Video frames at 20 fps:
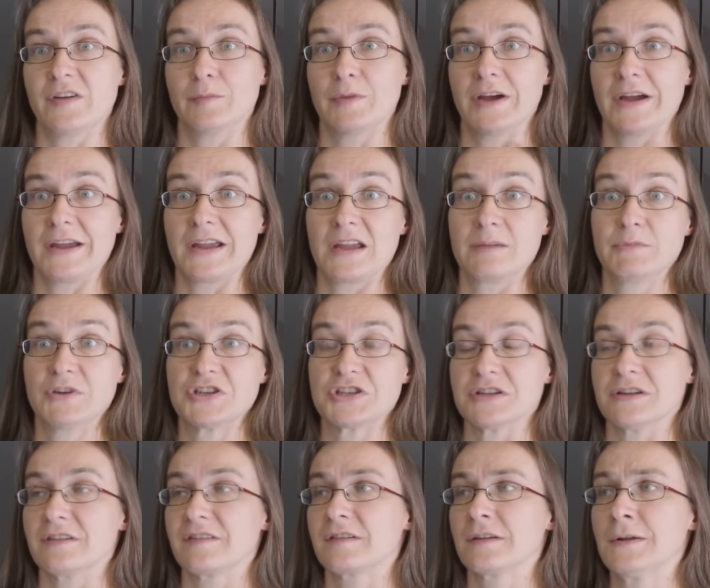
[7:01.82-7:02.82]
M R I
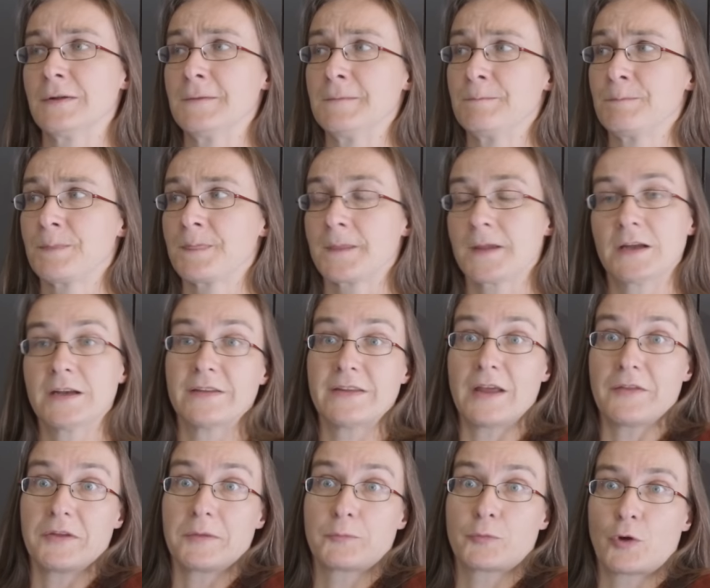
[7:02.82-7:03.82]
images. In
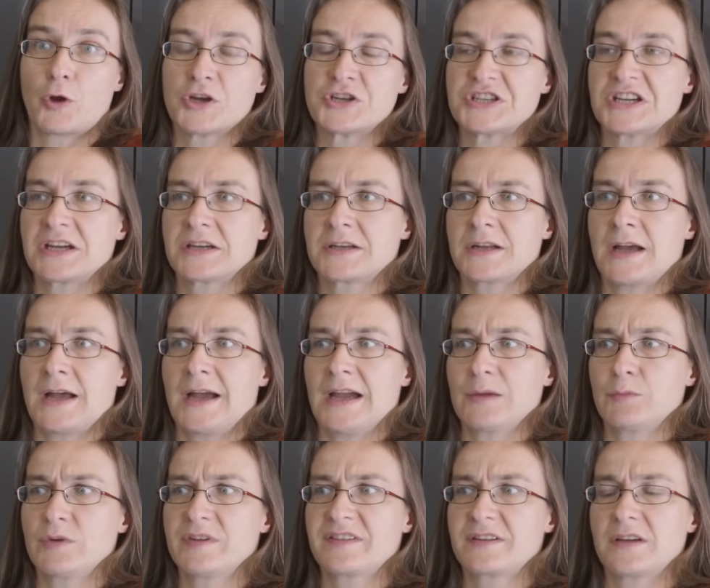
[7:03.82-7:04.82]
another project, I
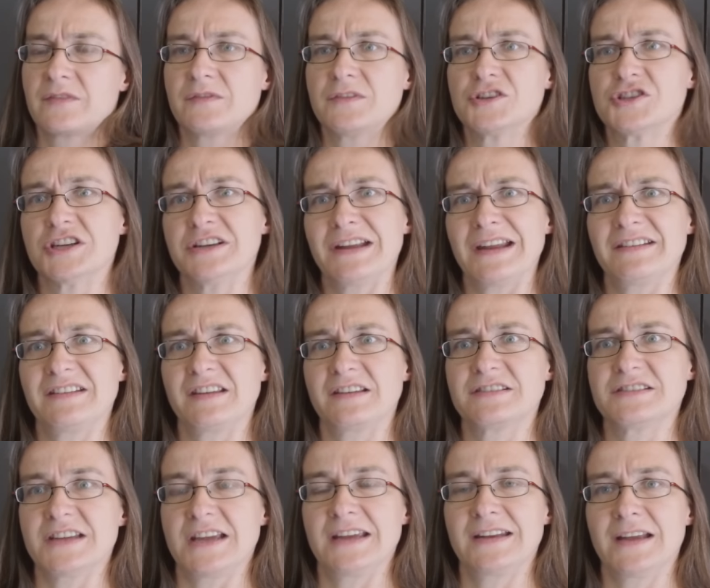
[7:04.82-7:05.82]
was given
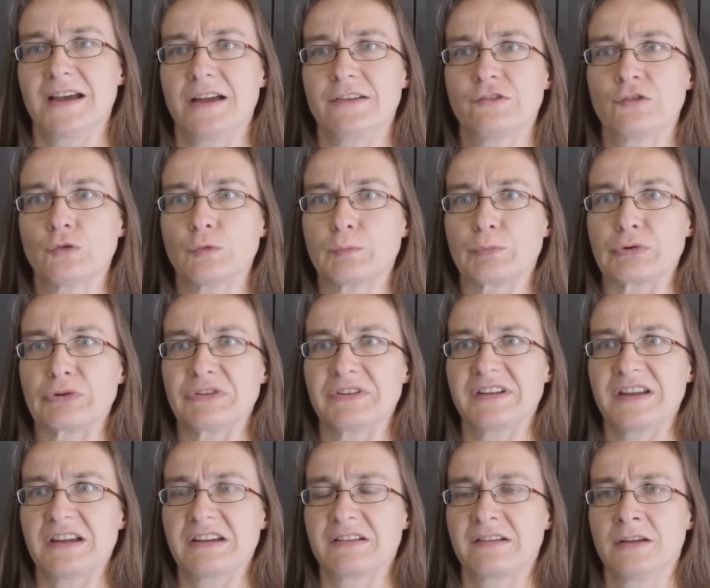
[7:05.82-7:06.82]
genetic data to
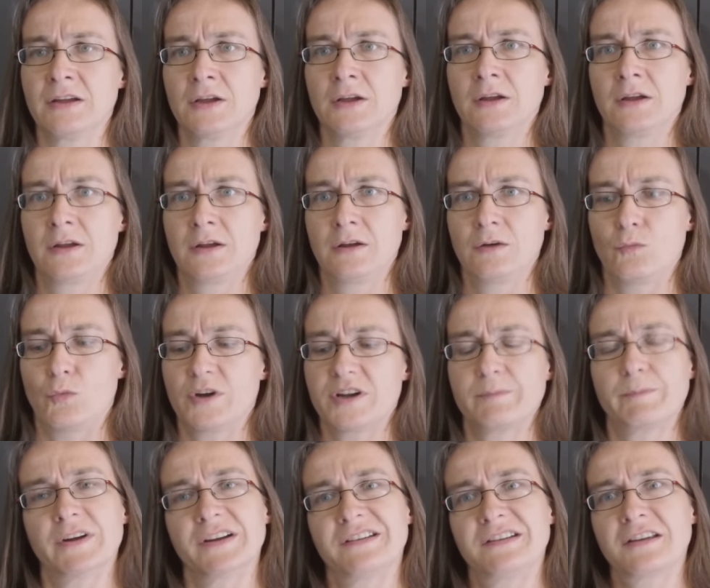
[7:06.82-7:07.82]
predict what a
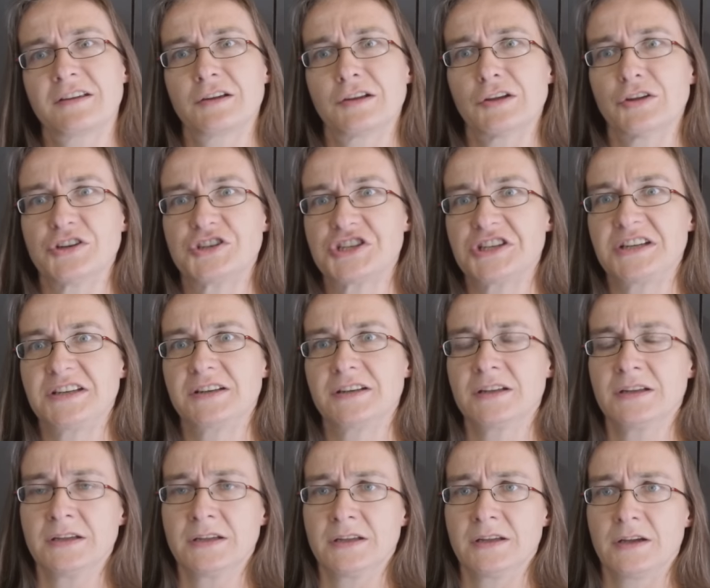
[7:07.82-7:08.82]
particular gene
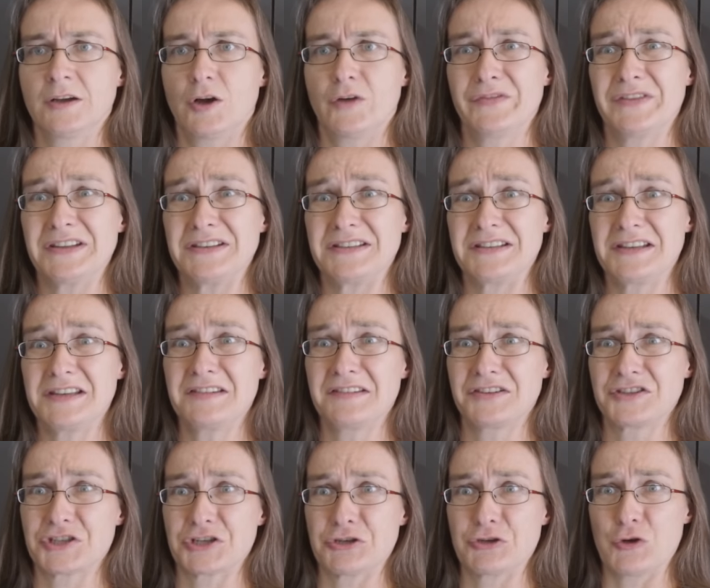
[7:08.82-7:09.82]
of the
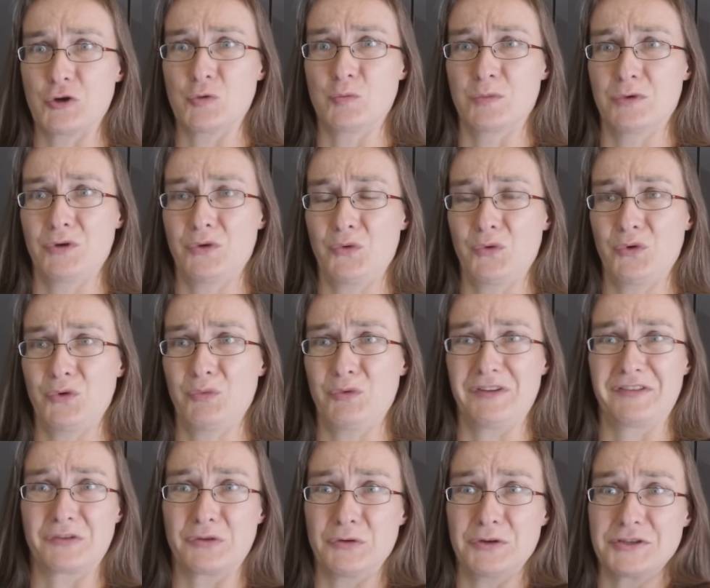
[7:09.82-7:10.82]
yeast genome
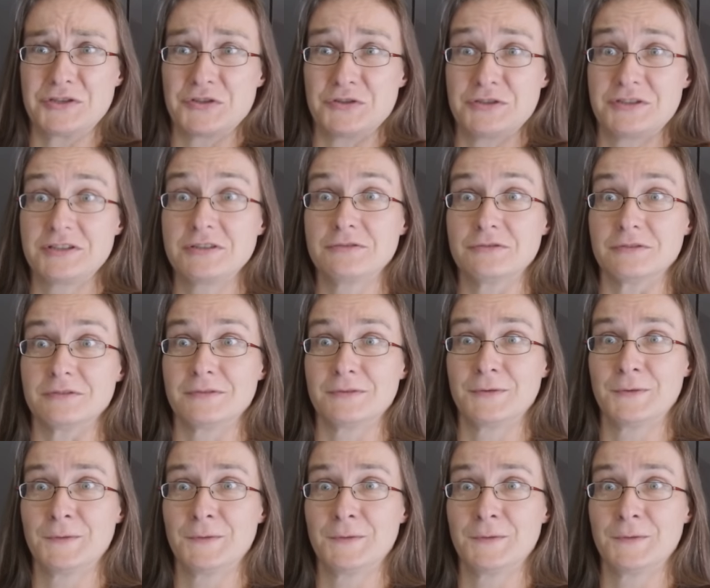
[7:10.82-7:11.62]
was going to do.